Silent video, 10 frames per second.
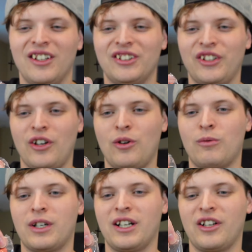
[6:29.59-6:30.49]
So
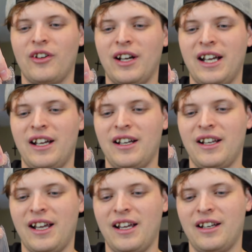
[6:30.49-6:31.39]
we're gonna go
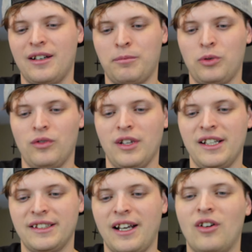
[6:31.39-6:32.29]
ahead and pull
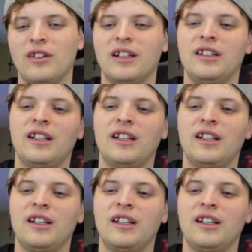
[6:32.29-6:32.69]
this out.